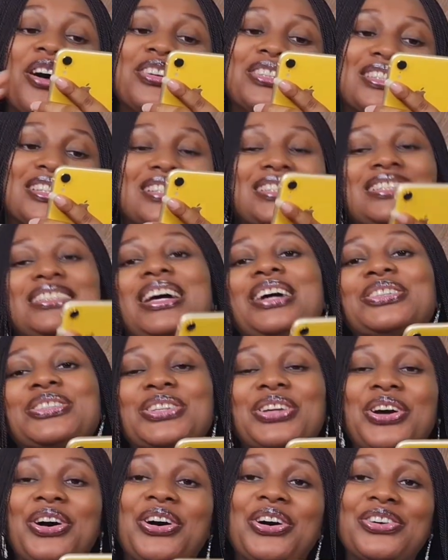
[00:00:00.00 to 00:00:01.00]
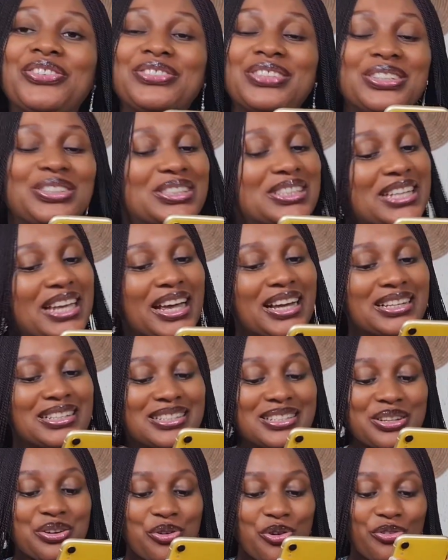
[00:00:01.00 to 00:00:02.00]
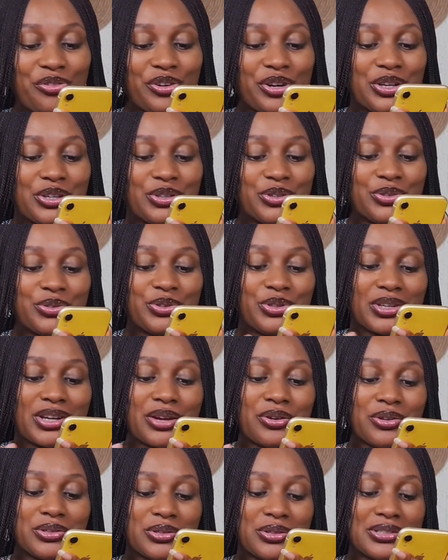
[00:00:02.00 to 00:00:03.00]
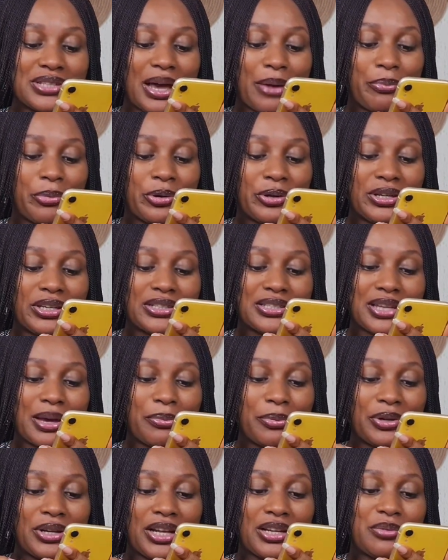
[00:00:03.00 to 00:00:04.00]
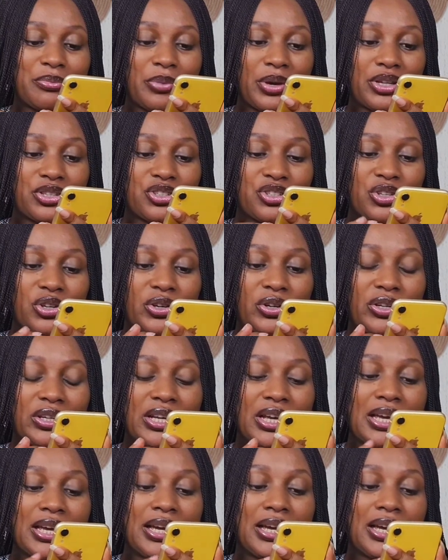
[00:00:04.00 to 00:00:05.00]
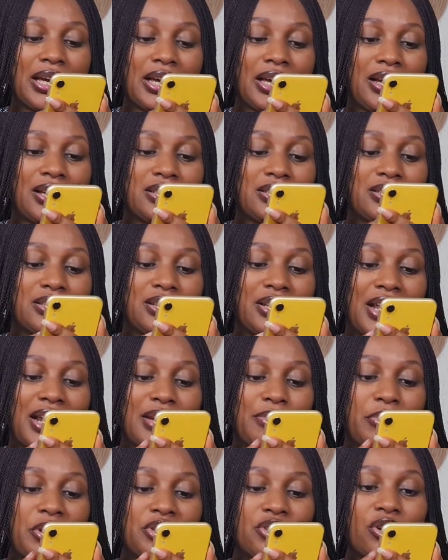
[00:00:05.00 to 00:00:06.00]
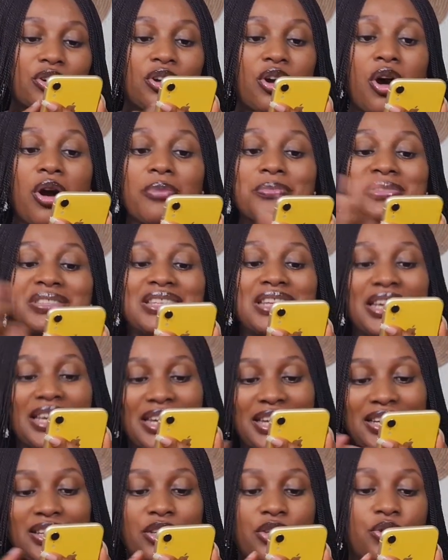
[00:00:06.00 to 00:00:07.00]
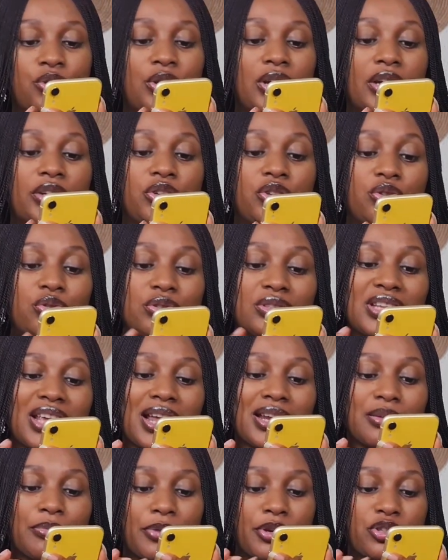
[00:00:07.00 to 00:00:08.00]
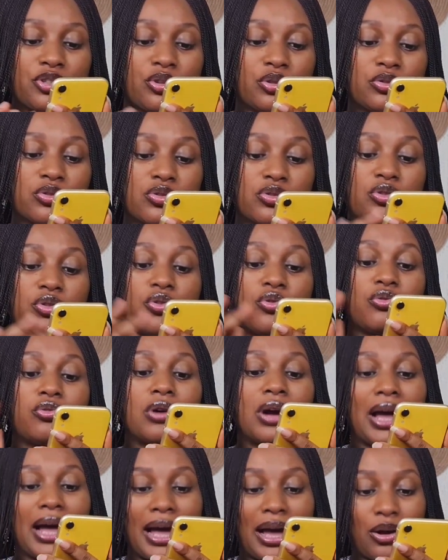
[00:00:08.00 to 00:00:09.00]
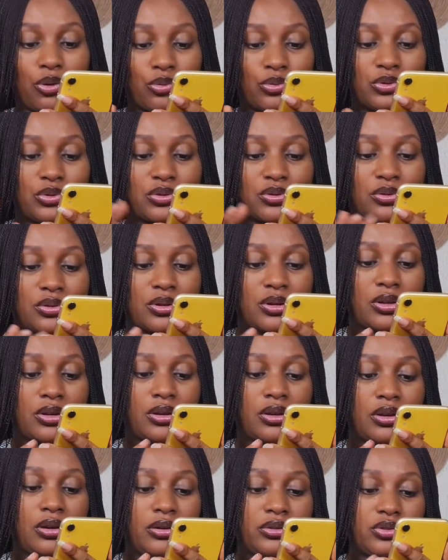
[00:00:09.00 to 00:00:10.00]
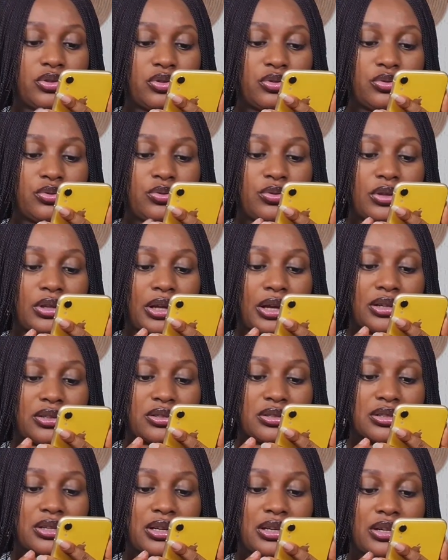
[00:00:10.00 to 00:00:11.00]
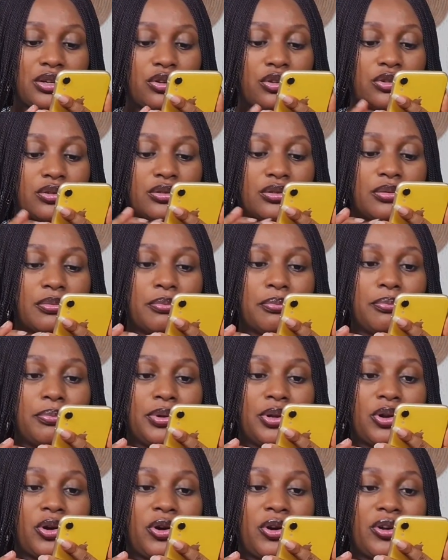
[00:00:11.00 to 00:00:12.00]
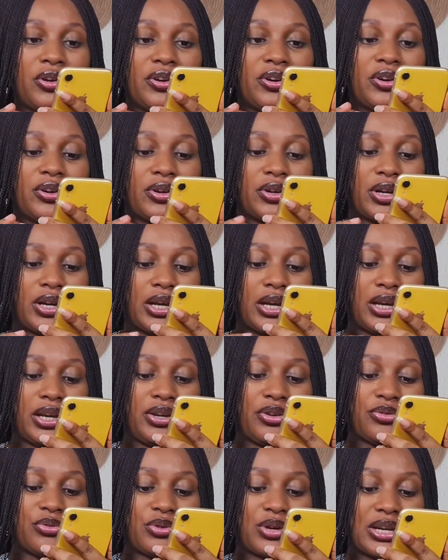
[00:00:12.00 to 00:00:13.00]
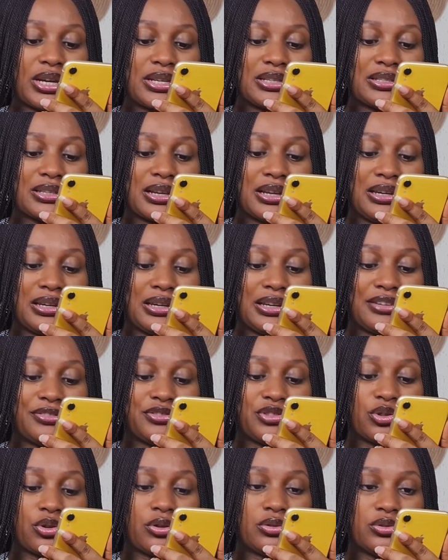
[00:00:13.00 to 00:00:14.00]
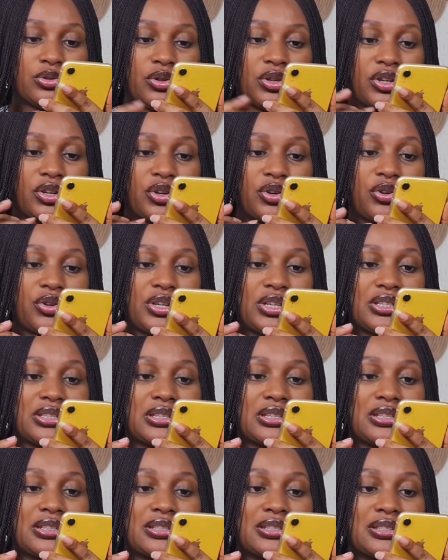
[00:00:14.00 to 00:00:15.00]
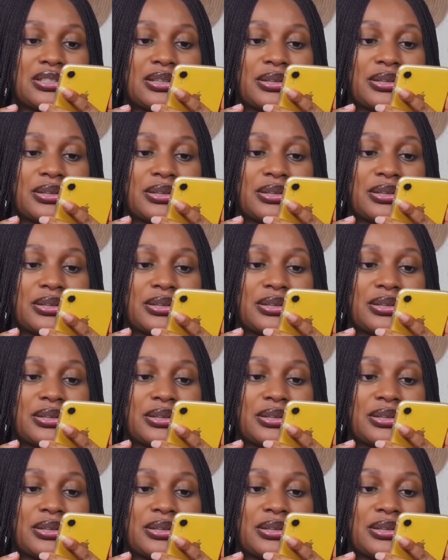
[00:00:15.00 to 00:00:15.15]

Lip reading: This is how to curve the text over you. You can also tap on it, tap on animation. So the animation comes in, you can use the animation to go out. To do that, just click on blur, erase left, also increase it.